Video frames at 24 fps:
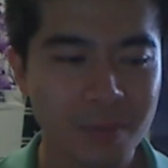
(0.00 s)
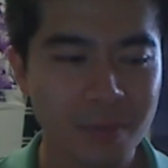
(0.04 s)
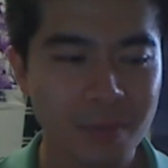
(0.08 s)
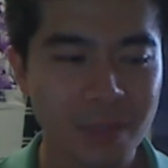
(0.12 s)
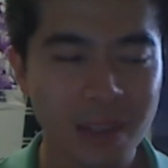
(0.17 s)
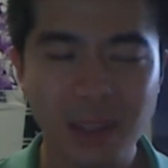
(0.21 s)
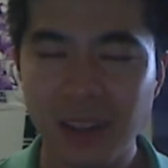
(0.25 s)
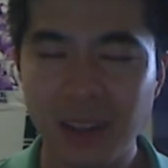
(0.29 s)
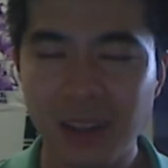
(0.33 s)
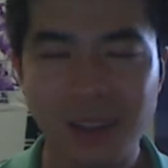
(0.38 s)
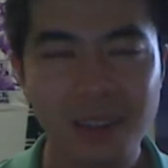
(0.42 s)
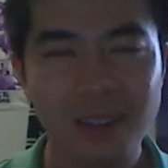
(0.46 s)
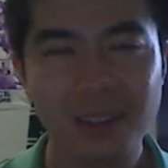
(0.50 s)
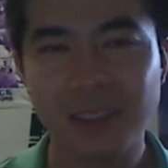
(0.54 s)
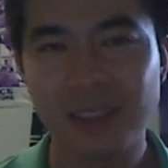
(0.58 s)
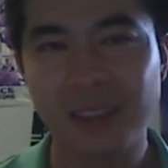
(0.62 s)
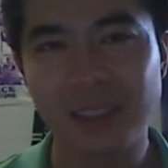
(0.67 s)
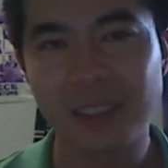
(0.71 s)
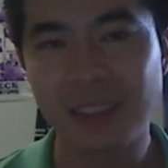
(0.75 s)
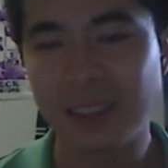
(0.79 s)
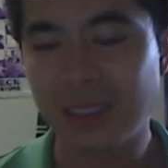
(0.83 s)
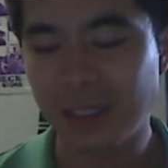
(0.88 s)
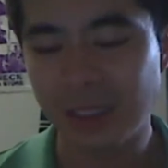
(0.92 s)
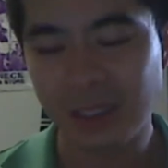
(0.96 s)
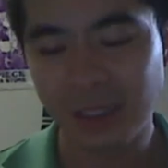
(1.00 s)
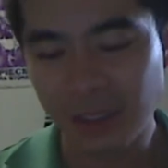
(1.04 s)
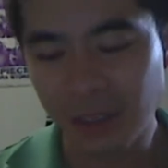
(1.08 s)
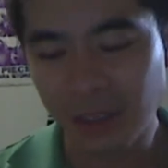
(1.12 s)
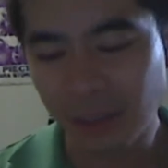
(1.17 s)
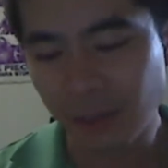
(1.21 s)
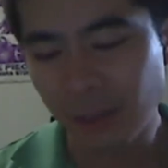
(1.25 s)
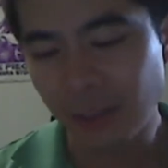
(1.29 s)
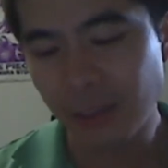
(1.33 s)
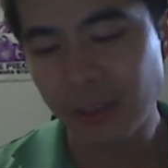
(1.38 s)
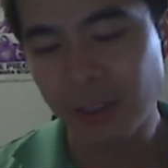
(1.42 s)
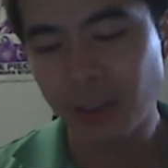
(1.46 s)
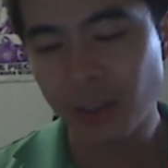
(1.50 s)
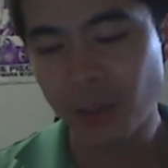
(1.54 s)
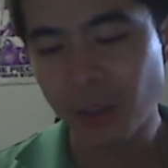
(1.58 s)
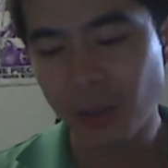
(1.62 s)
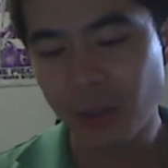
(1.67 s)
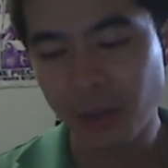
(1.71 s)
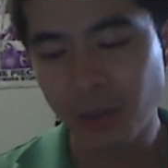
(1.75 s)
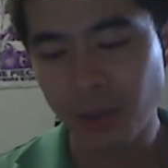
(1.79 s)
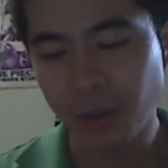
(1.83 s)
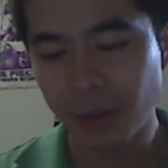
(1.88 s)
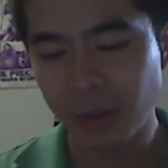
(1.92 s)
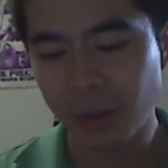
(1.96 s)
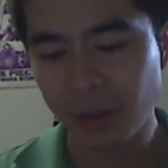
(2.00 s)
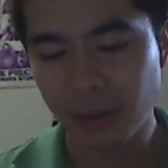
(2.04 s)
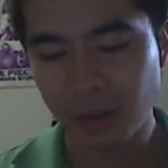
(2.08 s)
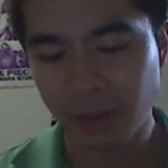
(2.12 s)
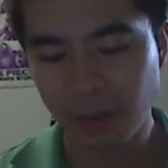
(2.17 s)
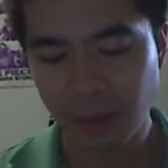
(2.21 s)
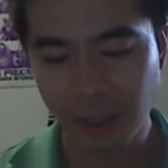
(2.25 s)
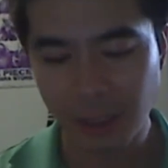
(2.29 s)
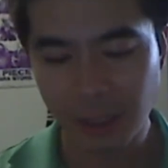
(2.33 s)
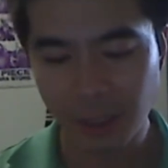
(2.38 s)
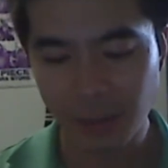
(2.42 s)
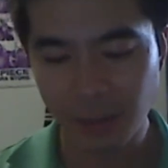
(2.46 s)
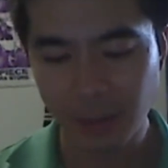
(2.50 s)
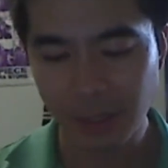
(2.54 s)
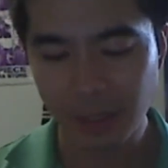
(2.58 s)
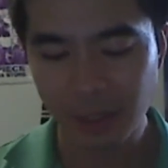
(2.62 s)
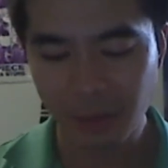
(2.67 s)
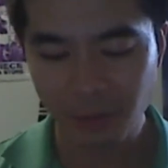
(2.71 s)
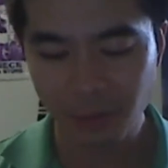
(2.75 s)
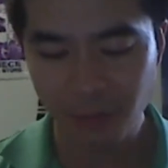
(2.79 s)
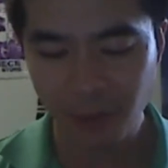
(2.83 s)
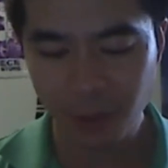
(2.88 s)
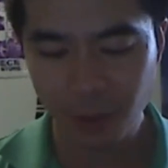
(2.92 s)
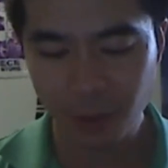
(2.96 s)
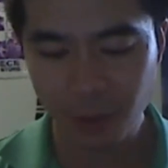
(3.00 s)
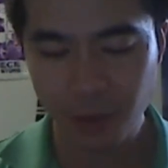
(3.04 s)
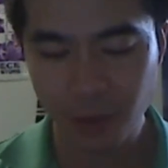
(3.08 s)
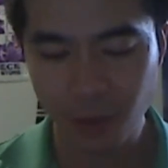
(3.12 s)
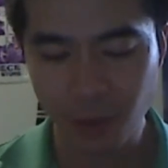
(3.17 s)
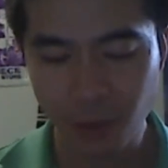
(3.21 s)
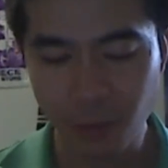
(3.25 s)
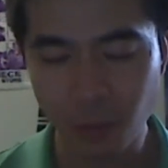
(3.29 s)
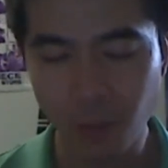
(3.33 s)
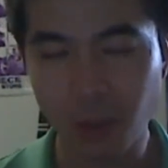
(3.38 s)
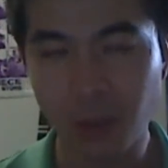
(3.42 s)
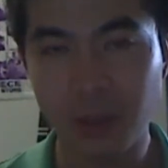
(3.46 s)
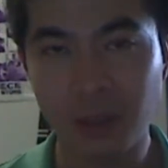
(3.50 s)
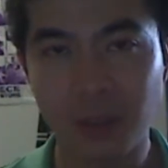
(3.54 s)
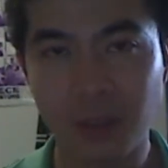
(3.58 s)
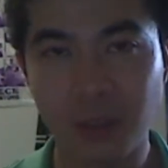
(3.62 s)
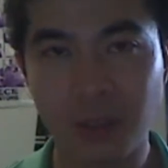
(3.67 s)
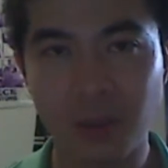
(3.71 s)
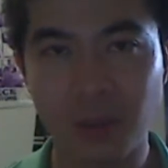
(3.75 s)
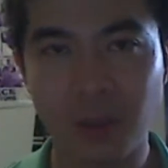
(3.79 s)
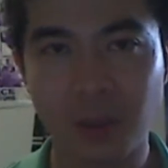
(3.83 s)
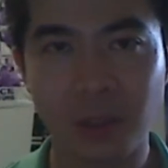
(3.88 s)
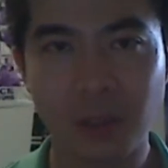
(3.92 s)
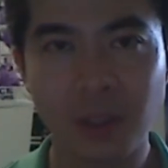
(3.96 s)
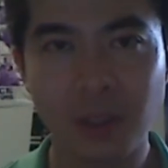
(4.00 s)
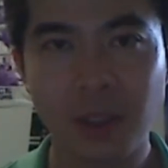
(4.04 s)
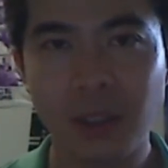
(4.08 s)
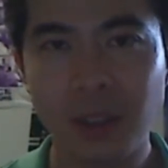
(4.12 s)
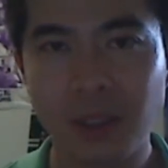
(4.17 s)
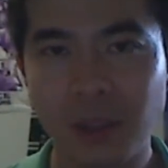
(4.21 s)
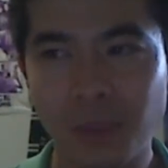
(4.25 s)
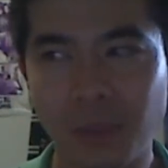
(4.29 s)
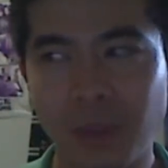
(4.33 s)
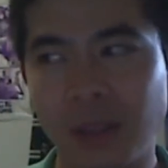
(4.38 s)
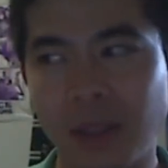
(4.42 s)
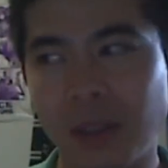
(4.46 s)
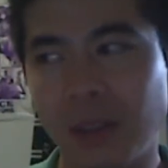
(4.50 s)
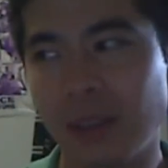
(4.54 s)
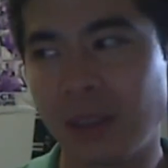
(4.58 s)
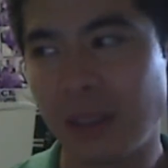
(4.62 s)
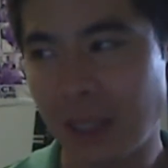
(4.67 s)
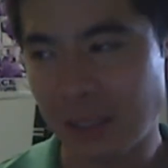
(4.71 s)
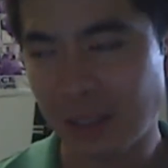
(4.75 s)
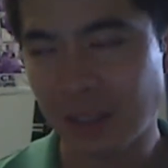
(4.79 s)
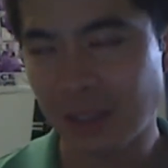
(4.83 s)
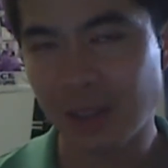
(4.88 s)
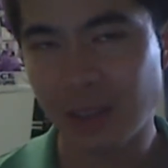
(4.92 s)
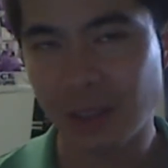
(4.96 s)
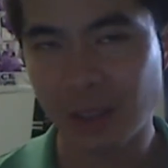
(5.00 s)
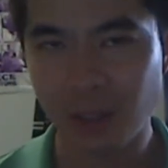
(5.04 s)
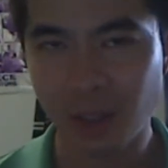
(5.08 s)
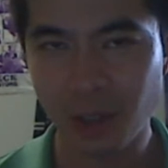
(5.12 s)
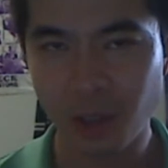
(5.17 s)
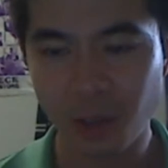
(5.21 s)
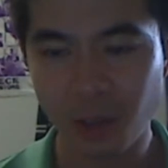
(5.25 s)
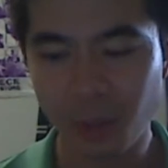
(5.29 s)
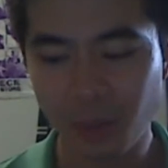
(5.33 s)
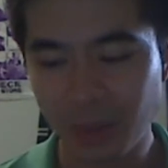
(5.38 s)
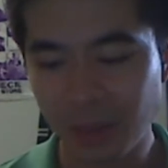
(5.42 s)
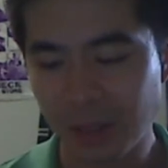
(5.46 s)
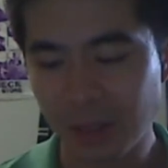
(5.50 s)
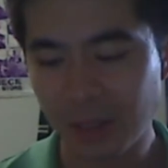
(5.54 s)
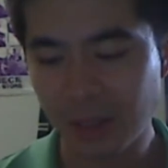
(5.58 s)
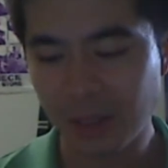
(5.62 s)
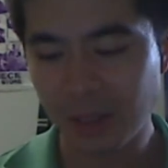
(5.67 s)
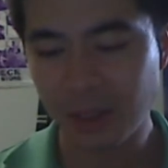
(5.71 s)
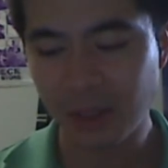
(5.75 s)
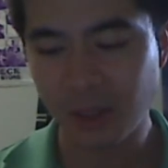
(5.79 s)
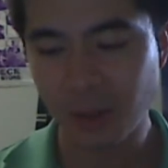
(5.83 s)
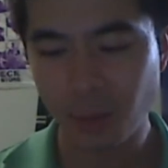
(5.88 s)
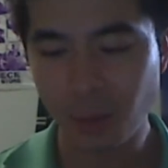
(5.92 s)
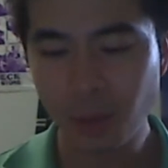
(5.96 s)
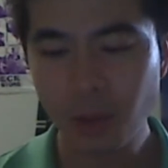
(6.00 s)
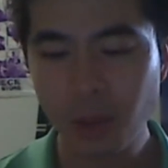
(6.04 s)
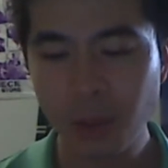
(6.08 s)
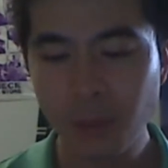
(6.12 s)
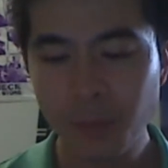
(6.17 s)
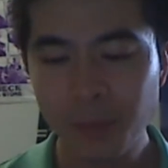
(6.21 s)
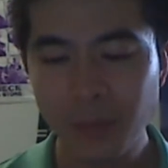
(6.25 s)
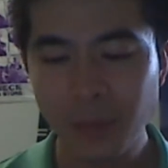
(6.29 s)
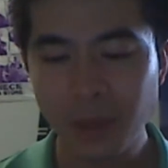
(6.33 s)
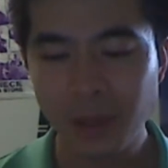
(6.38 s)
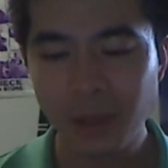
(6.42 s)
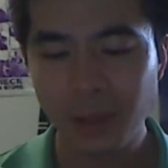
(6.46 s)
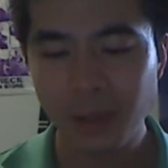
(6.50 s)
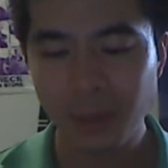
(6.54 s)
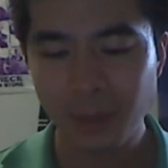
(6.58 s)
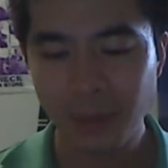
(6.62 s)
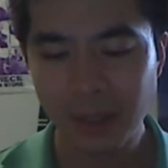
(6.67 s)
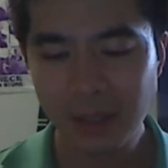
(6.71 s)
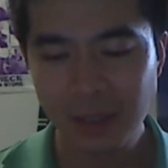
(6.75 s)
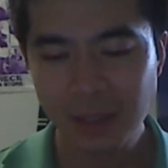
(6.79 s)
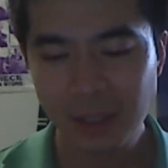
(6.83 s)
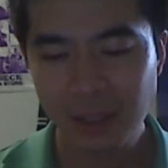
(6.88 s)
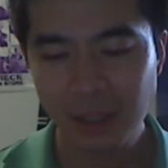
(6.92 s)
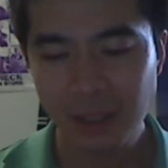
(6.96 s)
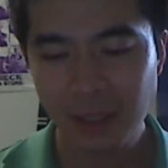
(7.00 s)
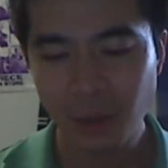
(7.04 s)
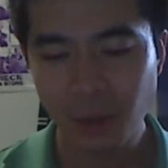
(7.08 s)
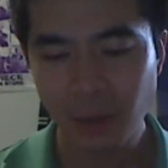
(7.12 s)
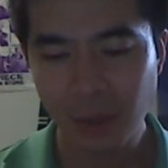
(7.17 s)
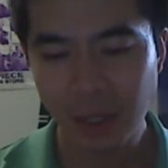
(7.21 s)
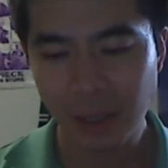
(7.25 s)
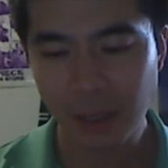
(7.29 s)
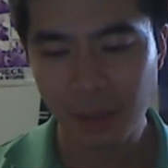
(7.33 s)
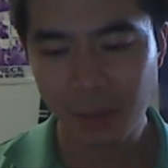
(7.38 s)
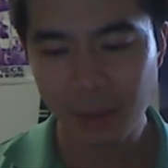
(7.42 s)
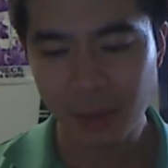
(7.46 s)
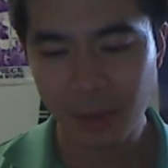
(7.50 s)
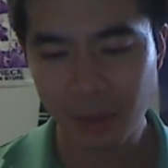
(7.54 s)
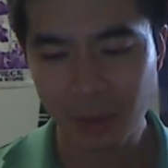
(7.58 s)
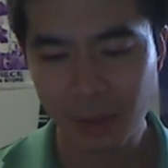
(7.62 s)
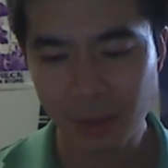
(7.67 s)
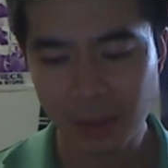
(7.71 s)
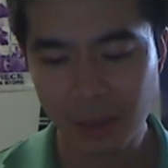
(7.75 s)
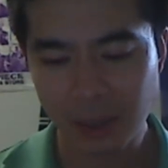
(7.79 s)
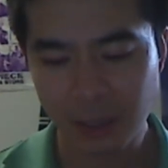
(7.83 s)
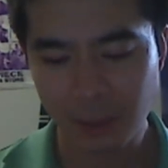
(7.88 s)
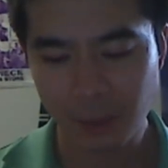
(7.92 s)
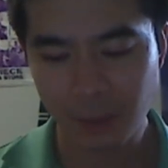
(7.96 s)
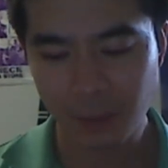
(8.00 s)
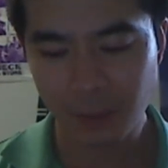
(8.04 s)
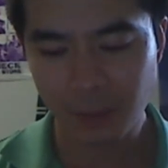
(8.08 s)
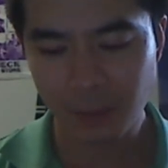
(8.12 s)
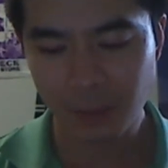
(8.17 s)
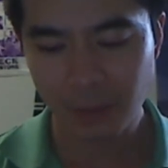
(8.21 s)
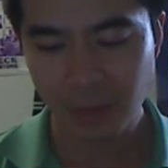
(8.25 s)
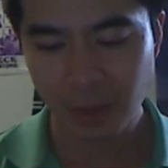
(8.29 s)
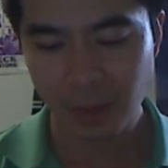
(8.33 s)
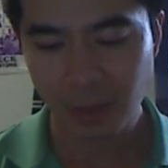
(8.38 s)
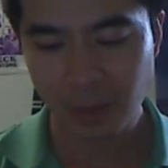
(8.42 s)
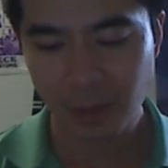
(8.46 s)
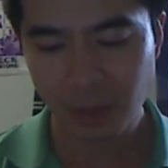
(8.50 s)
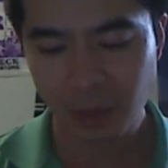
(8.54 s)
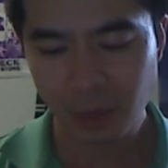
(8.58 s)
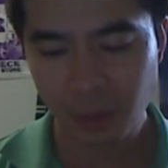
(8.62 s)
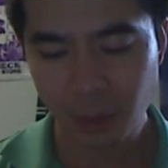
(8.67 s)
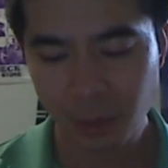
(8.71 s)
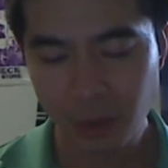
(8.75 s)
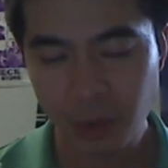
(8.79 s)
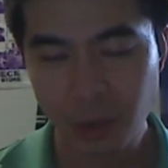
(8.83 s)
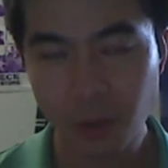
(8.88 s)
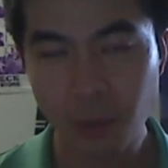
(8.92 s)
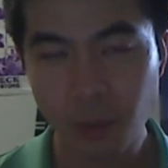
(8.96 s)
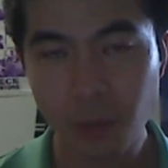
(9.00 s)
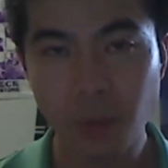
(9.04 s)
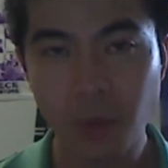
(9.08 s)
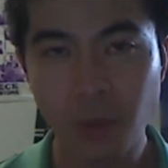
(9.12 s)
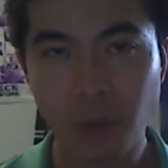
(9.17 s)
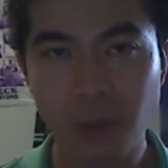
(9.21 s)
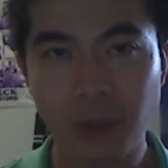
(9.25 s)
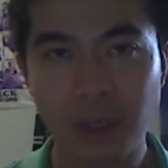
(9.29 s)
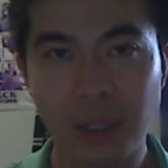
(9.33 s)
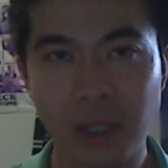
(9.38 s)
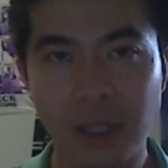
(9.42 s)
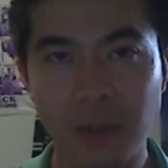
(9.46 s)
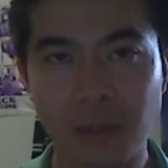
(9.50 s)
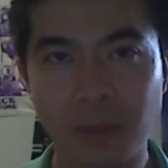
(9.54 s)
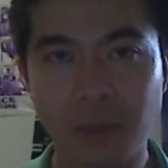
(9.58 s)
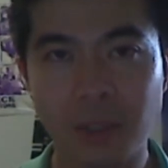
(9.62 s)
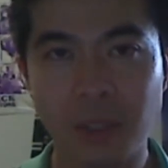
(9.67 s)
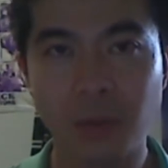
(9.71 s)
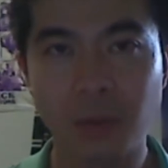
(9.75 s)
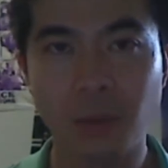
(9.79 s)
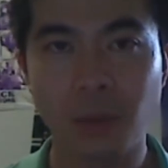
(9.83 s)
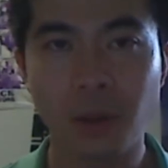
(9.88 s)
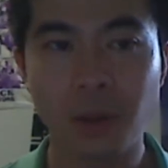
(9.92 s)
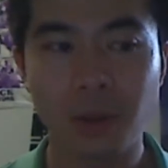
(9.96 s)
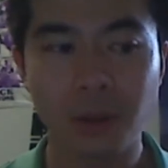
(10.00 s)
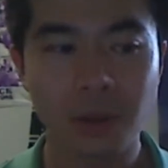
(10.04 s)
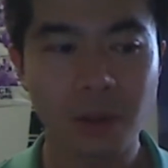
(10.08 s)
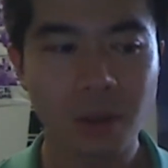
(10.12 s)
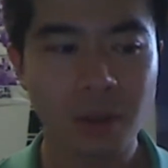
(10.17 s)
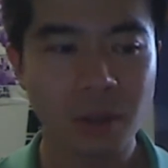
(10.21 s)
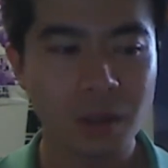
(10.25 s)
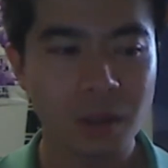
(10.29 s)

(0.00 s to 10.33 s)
yeah, it's so good, and it feels so modern as well. But that's the show. But this is the book. Basically, what happened was Lucille Ball. She wrote